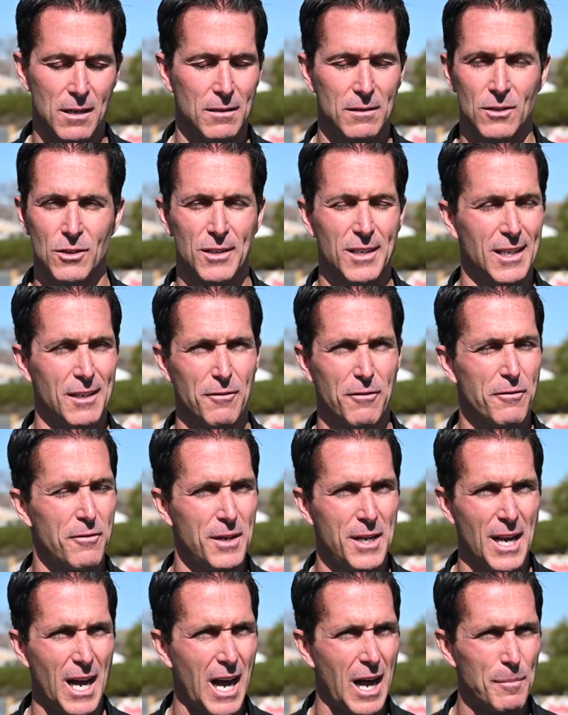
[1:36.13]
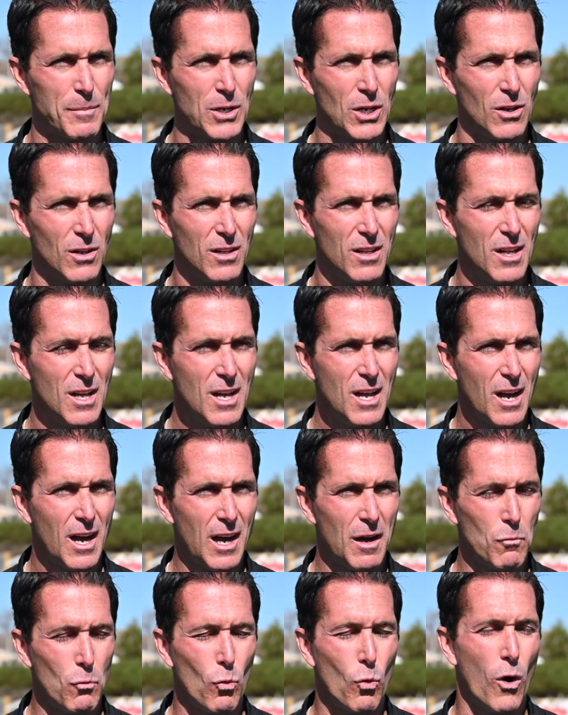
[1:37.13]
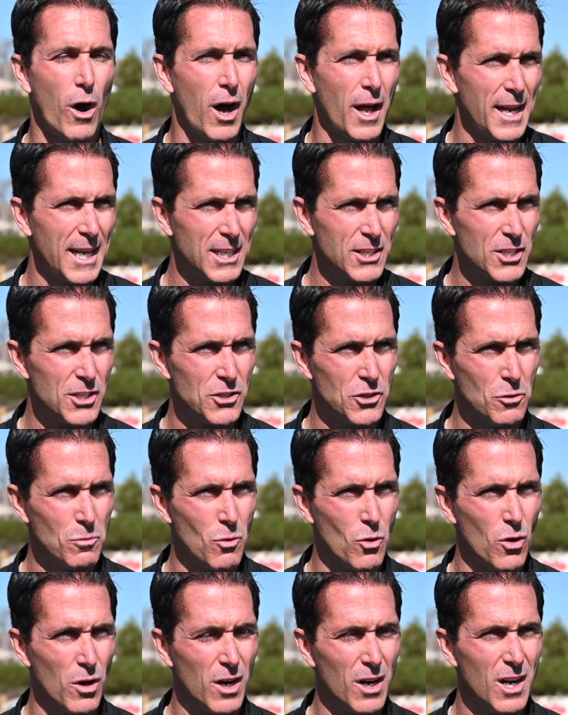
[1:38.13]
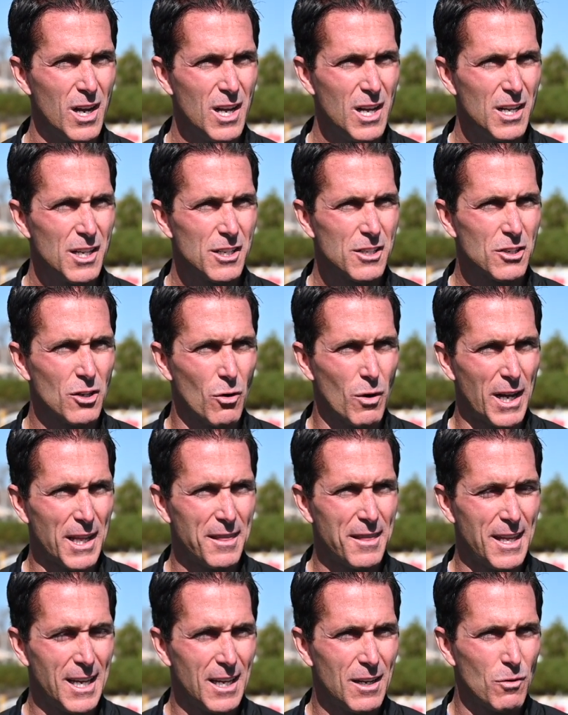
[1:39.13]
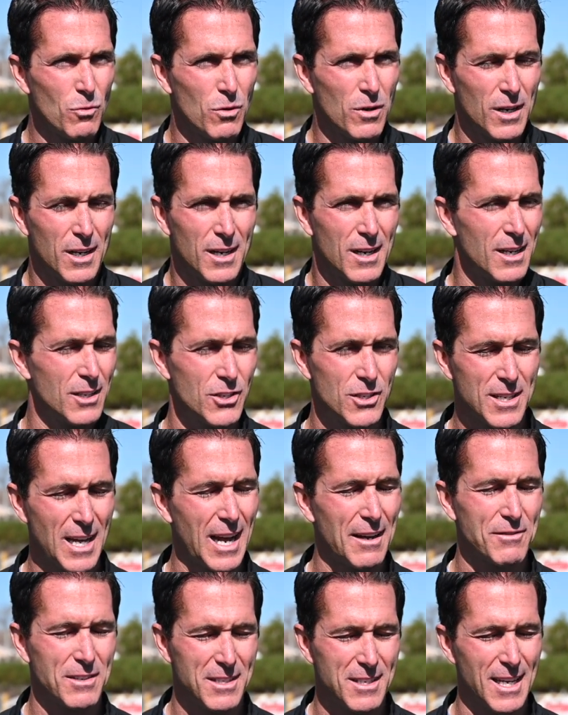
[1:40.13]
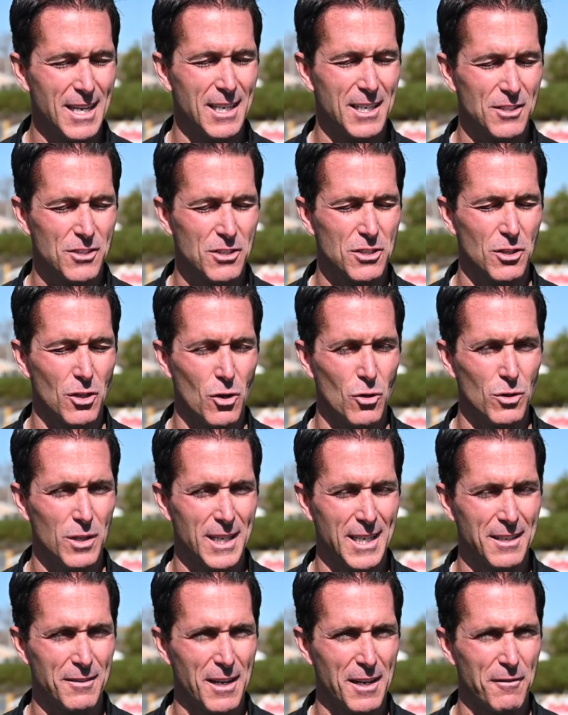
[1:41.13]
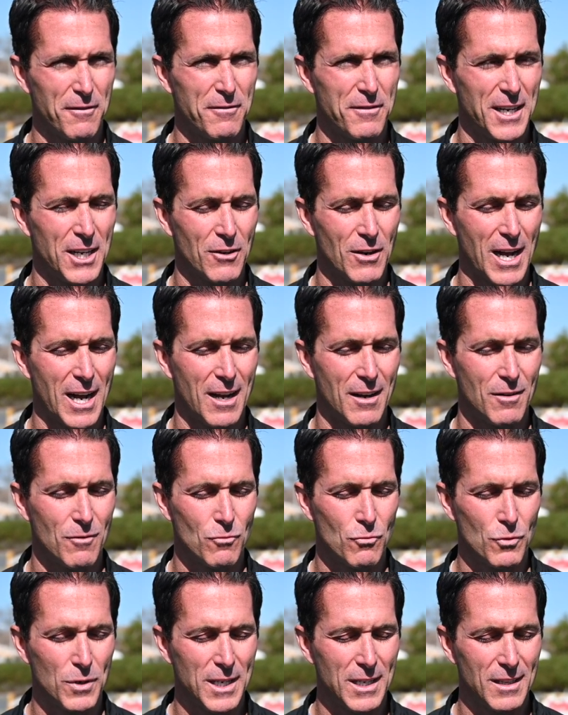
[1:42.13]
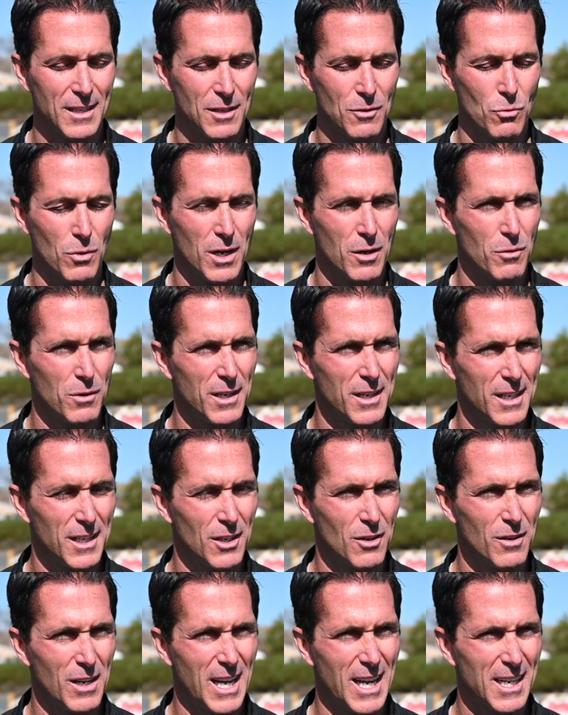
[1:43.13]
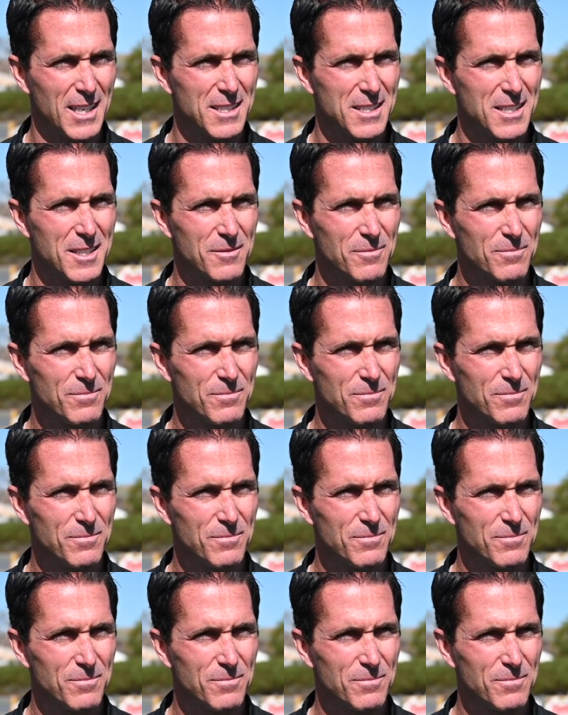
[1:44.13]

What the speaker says: looking phenomenal, wanting to do more. So I think we're going to just have to take it slowly and figure out really where we're going to go next.